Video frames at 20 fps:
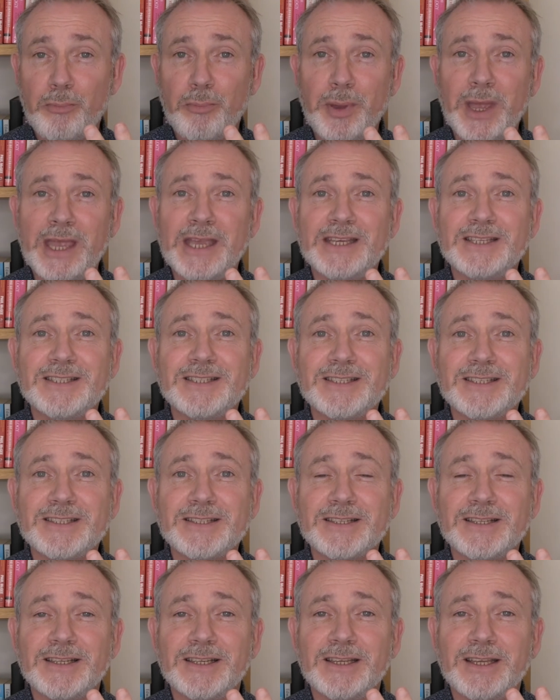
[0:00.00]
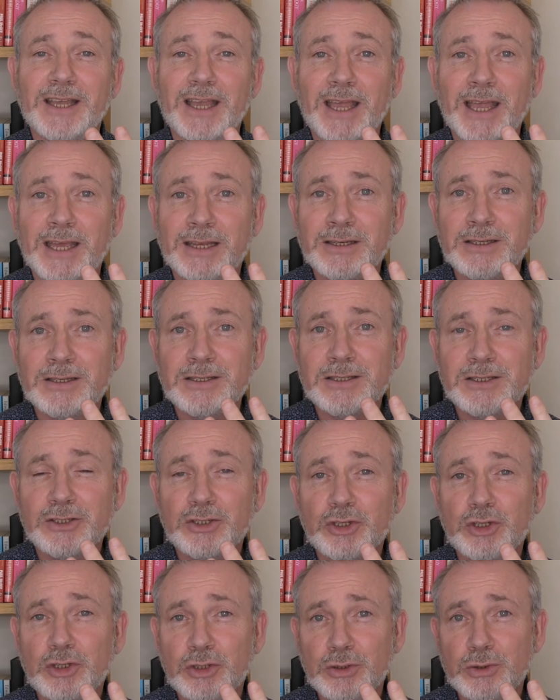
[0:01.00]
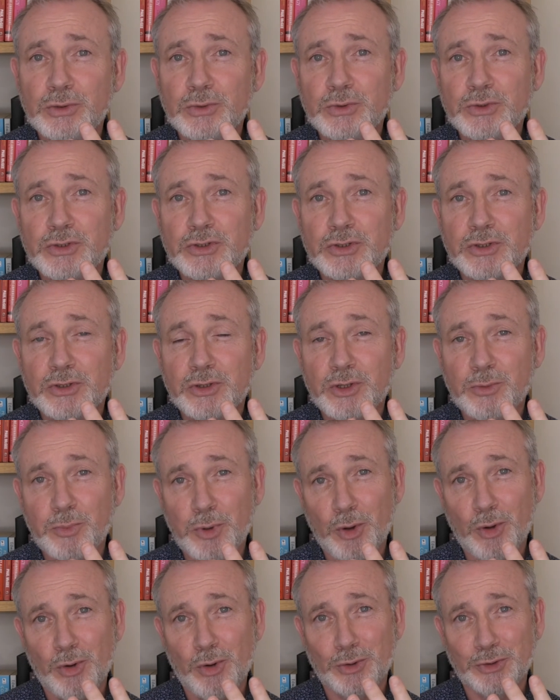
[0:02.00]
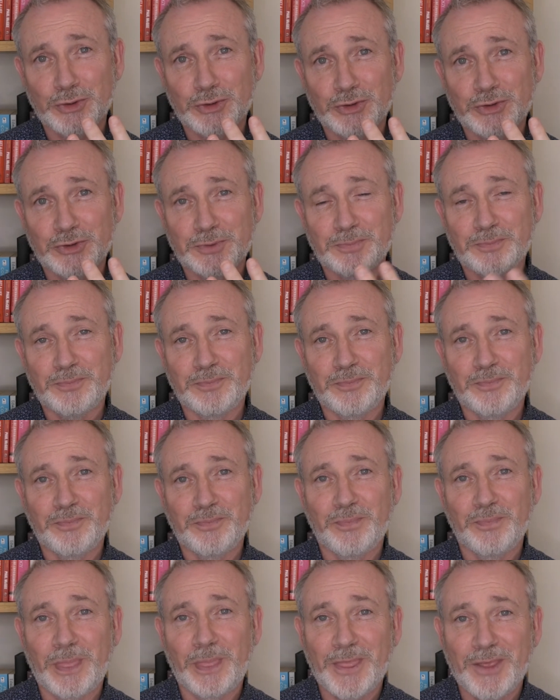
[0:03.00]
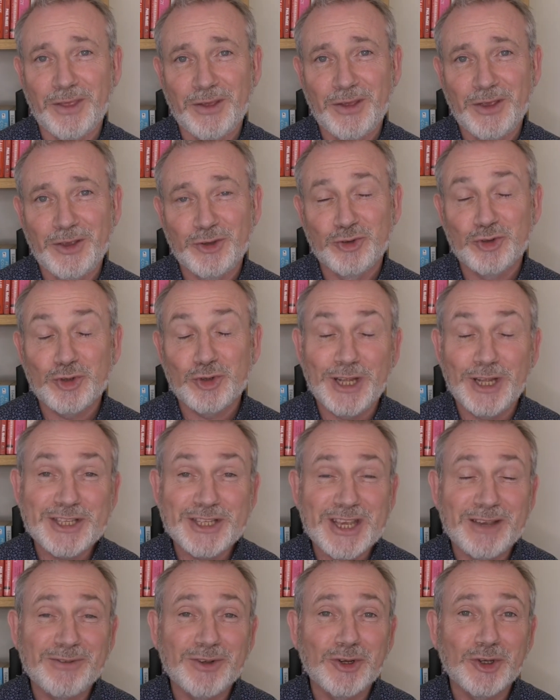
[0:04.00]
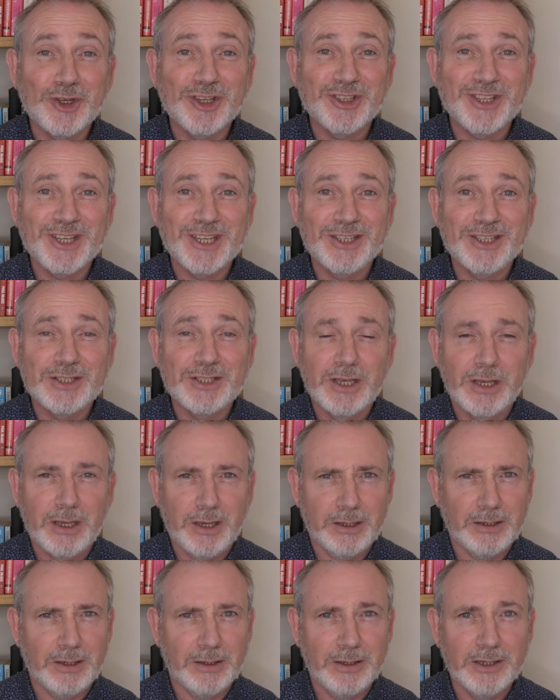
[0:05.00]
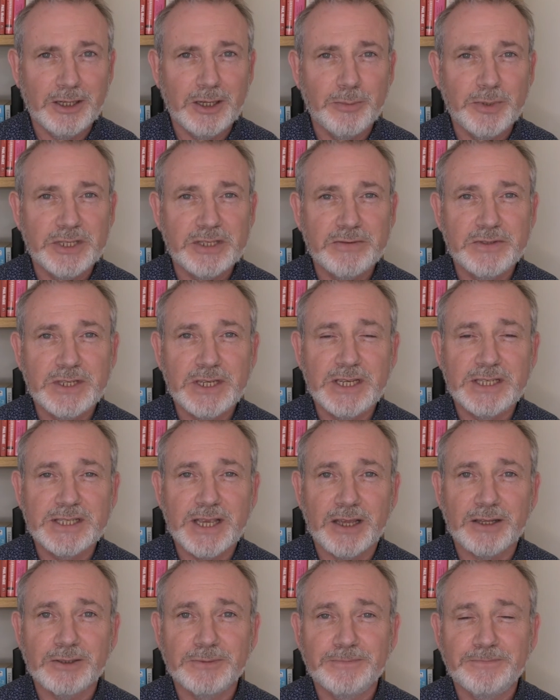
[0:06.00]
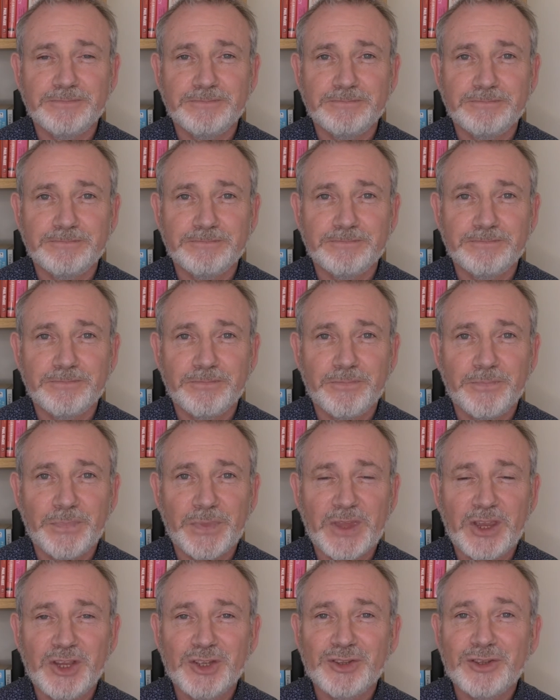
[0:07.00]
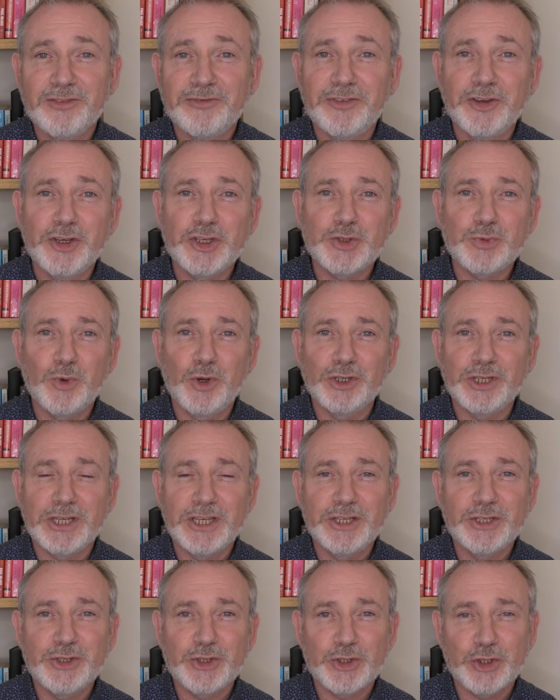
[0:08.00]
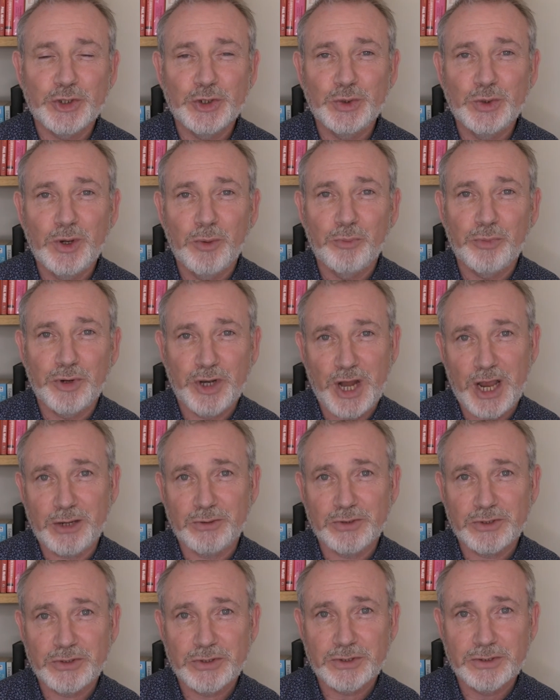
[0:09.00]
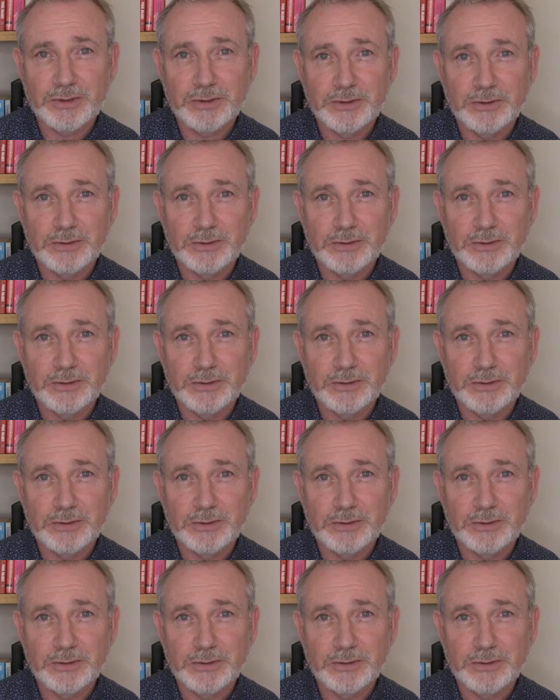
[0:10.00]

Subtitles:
pace, and use the pause. So let's have a look at these in a little bit of detail. The first one is to pronounce.